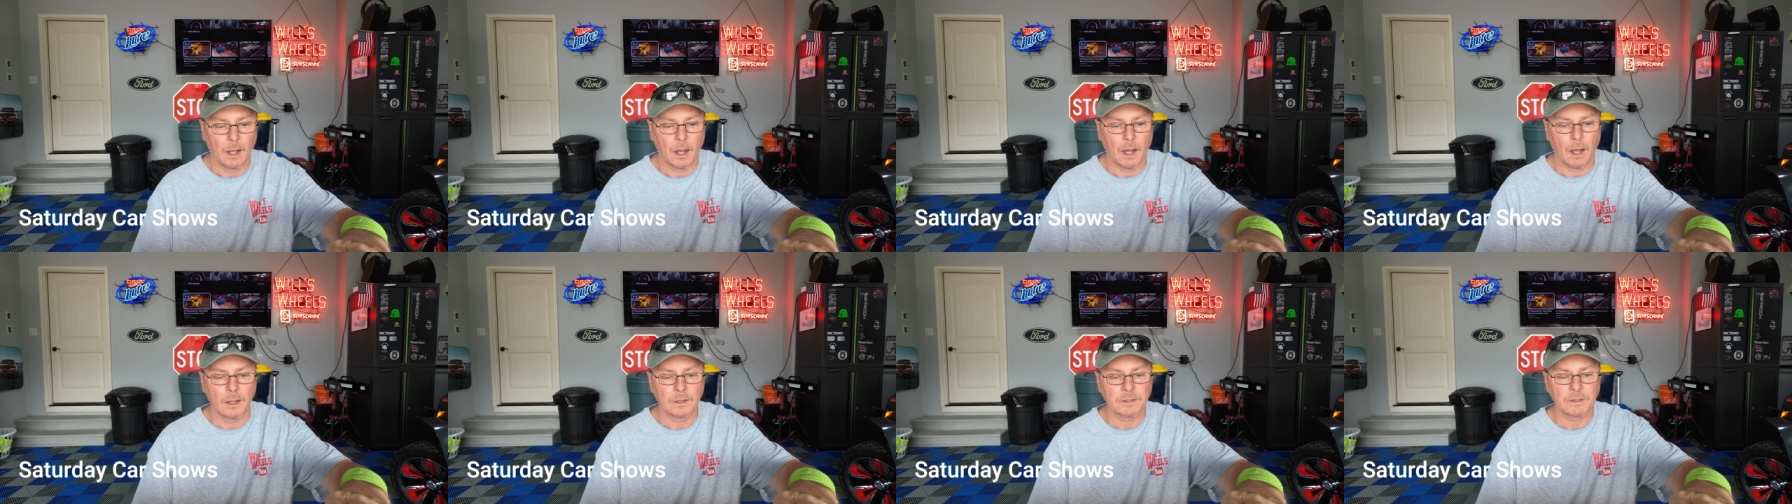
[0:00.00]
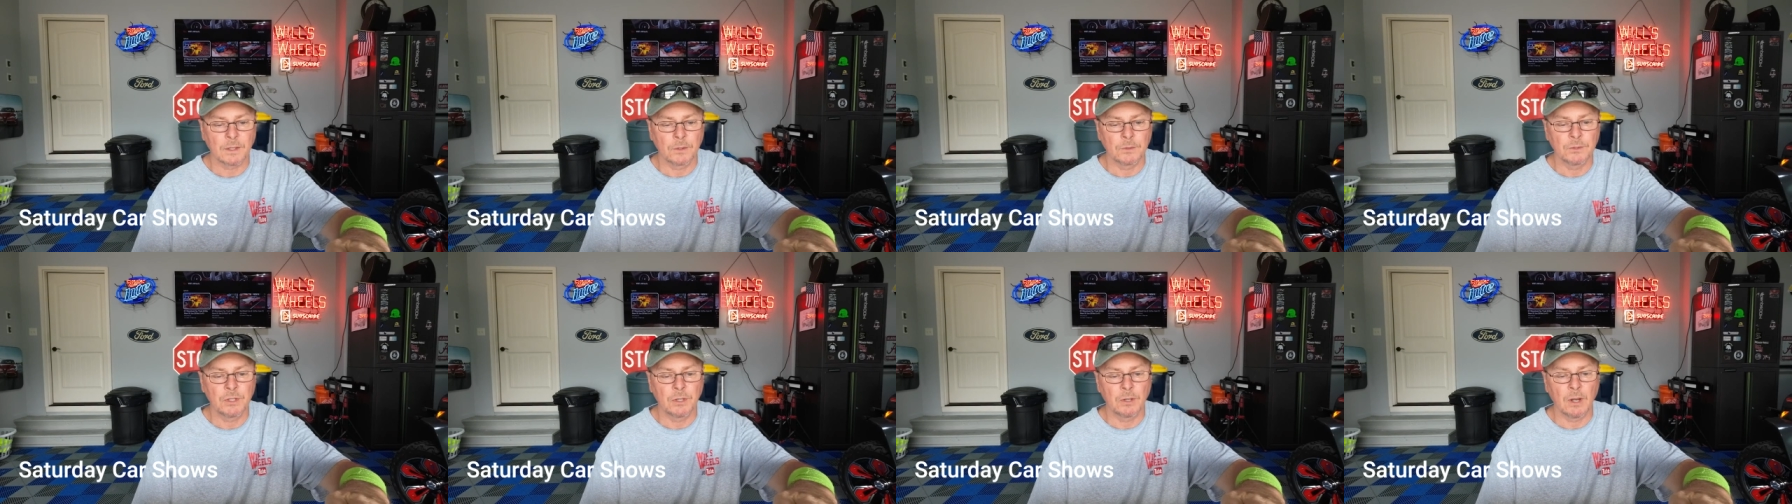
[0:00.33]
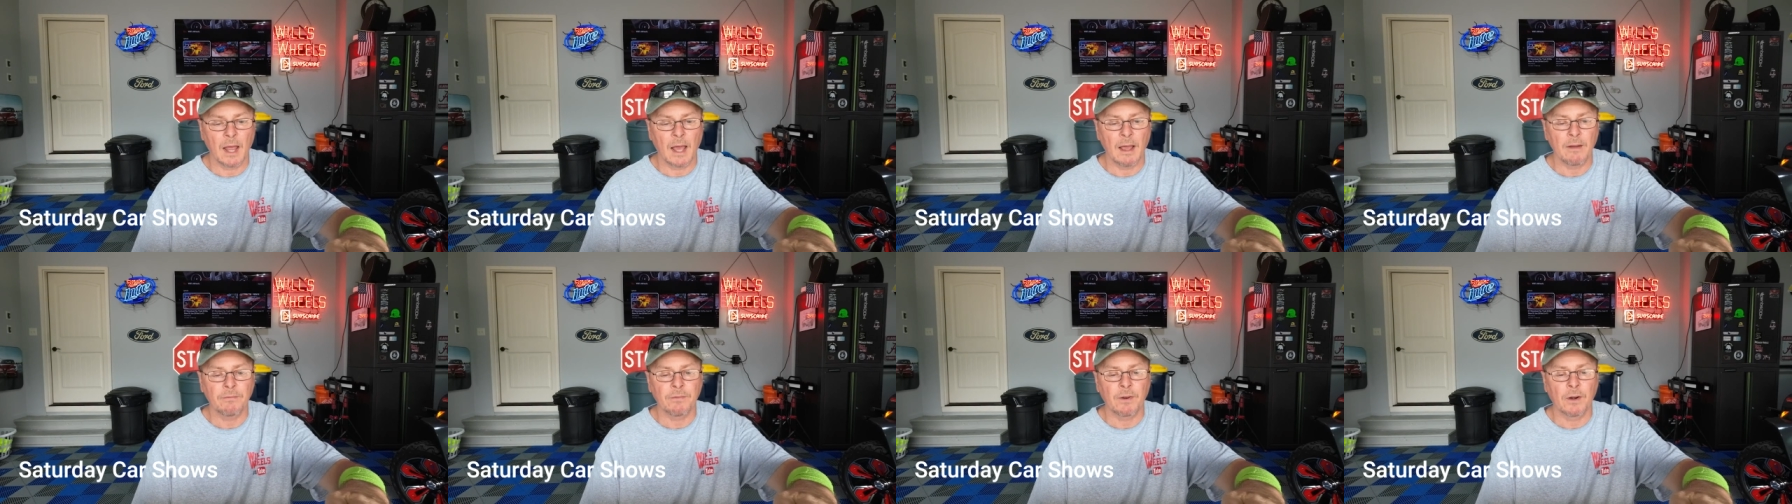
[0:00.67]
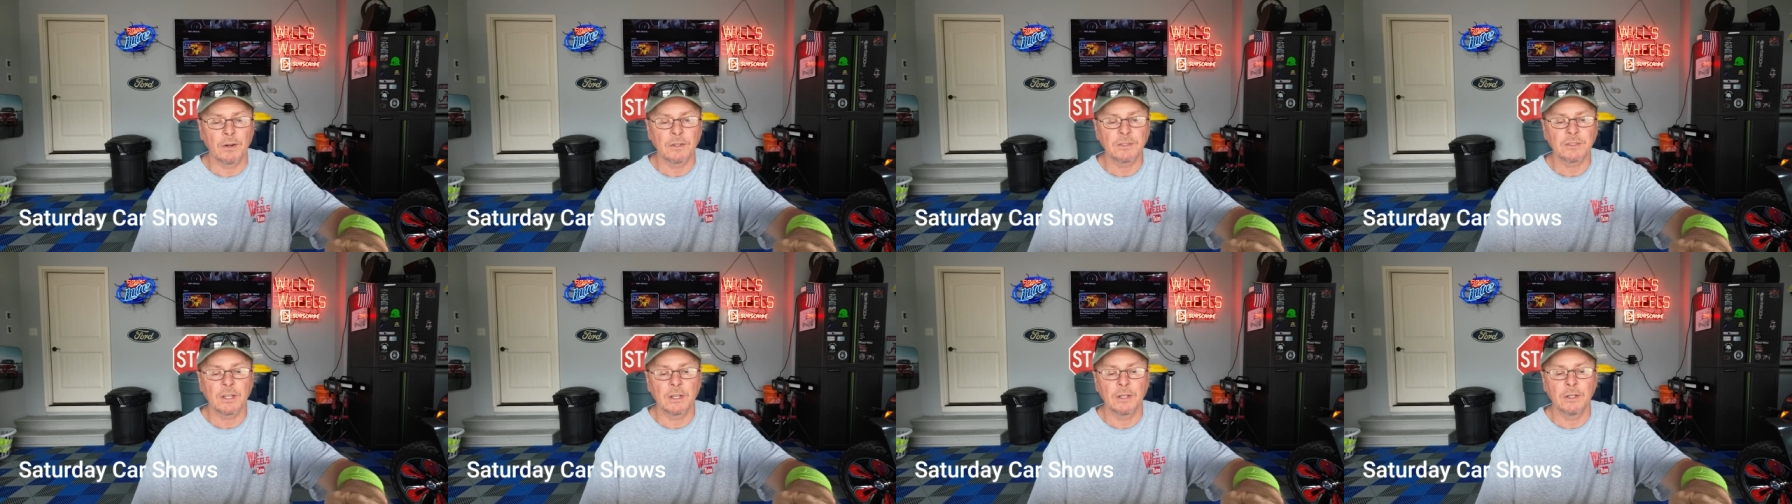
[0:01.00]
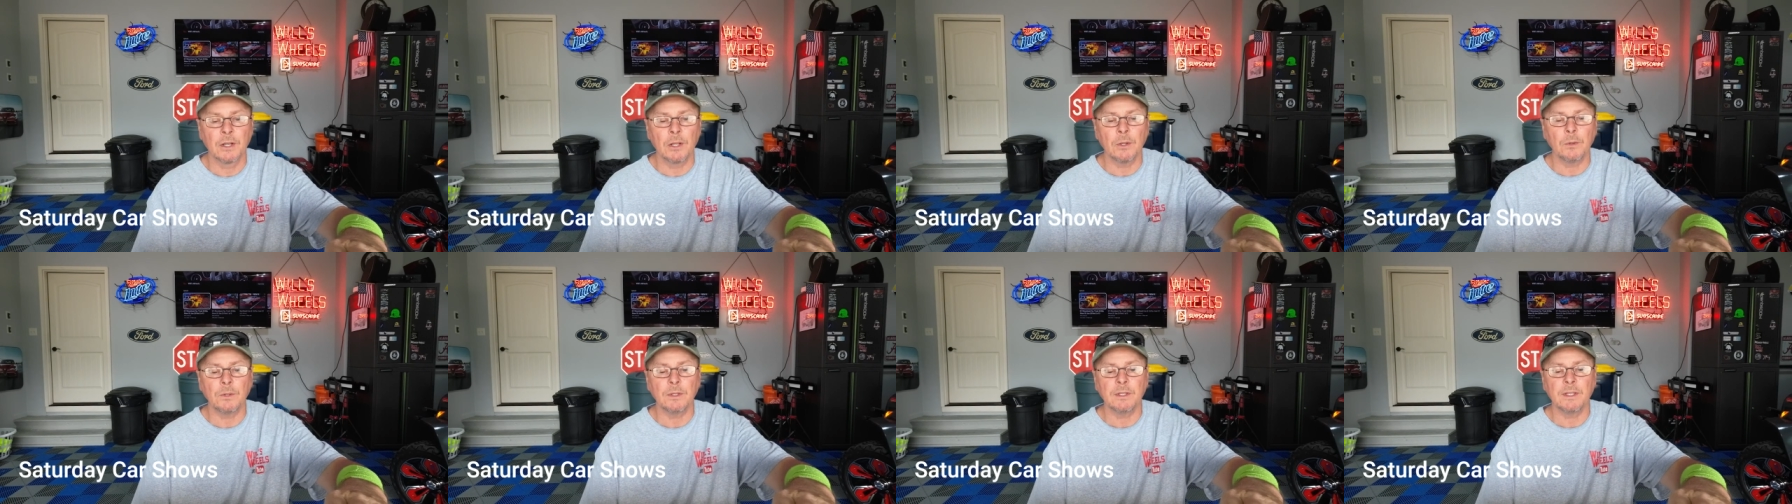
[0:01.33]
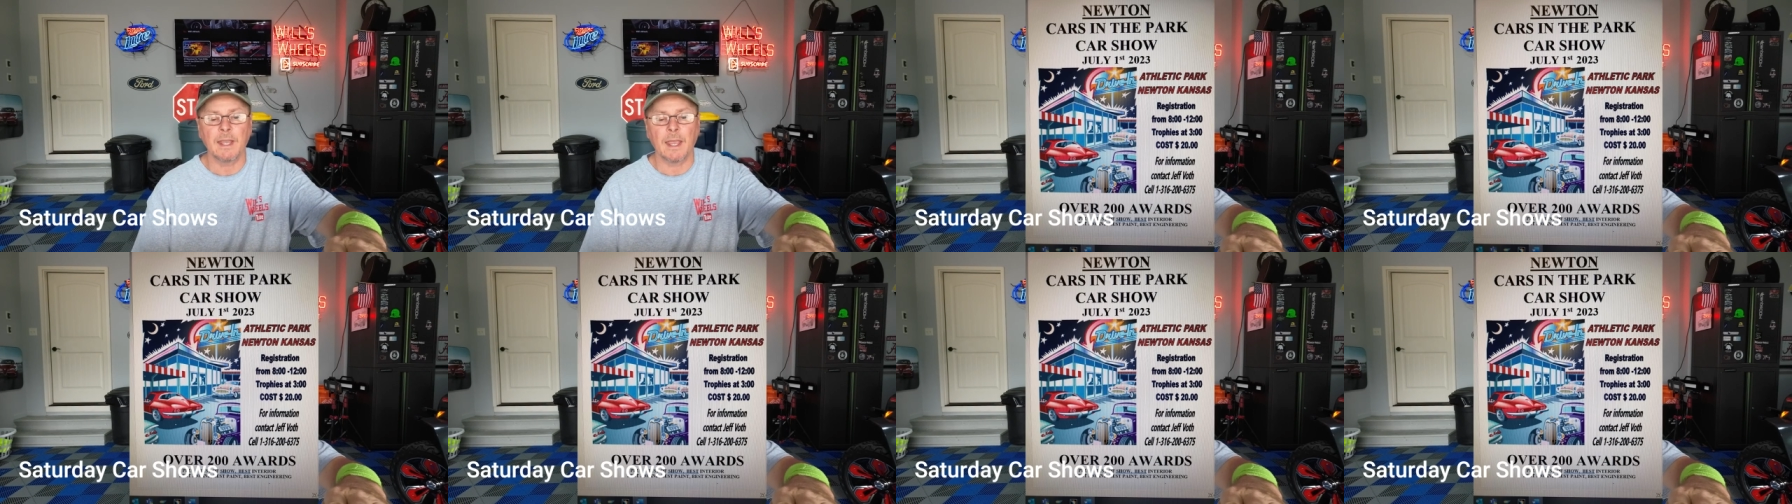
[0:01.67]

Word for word: Also, July 1st in Newton,